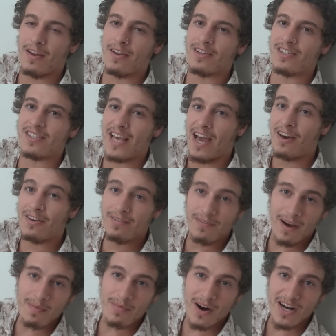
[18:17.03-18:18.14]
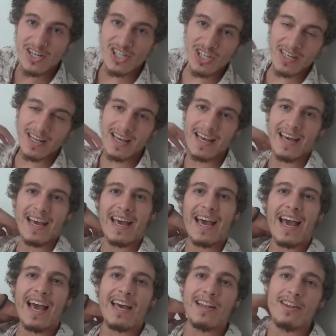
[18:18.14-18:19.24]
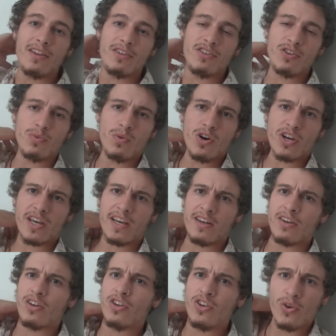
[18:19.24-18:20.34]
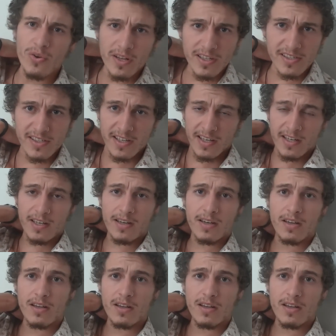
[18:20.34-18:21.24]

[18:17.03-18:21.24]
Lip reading: sound vibration, and to work in unison